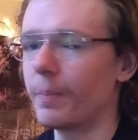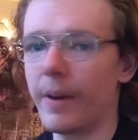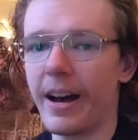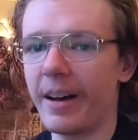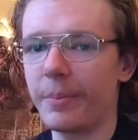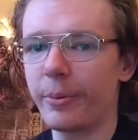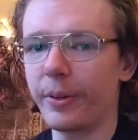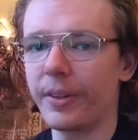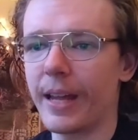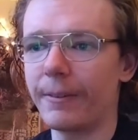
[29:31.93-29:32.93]
map
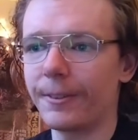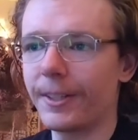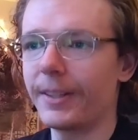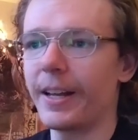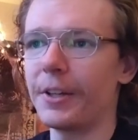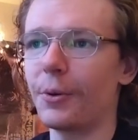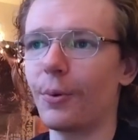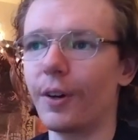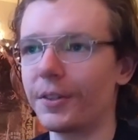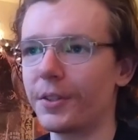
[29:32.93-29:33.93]
with everything that you
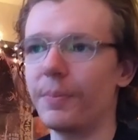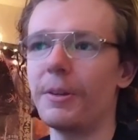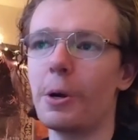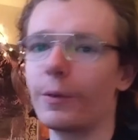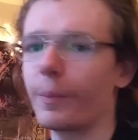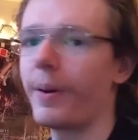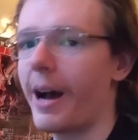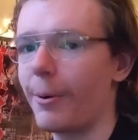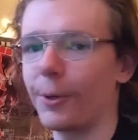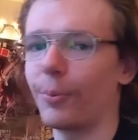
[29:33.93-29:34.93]
want to be
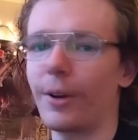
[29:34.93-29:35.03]
overpowered,